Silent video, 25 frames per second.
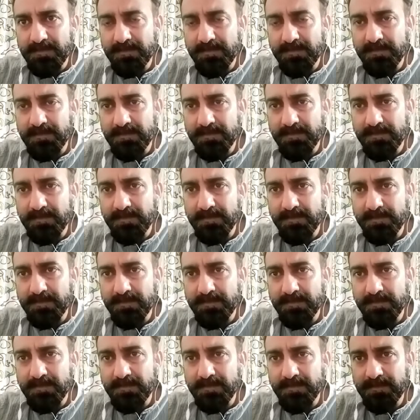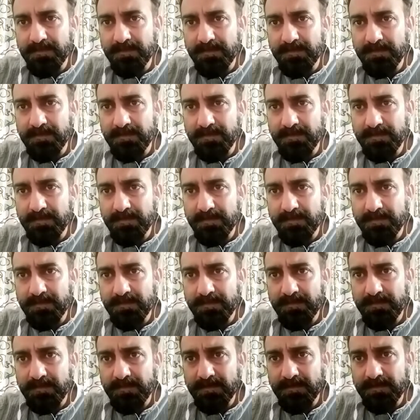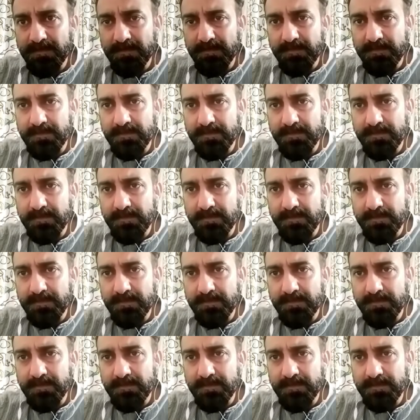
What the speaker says: The person shown says nothing.